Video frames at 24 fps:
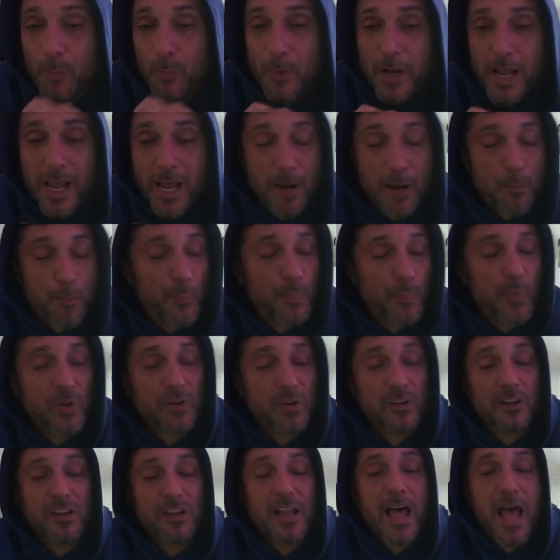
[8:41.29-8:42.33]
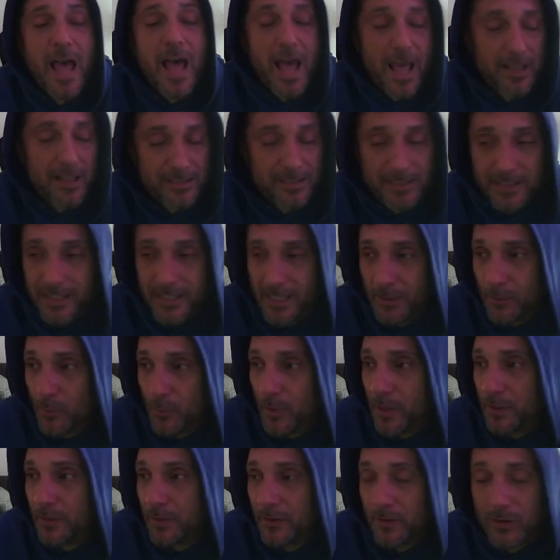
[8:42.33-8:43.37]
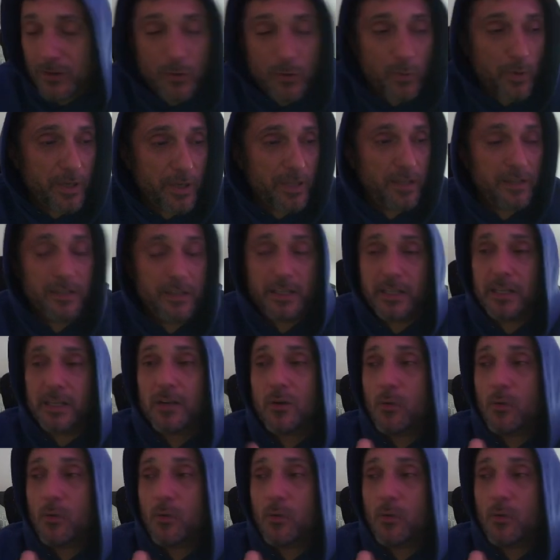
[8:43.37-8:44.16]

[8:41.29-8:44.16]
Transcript: get blasted with liquidity.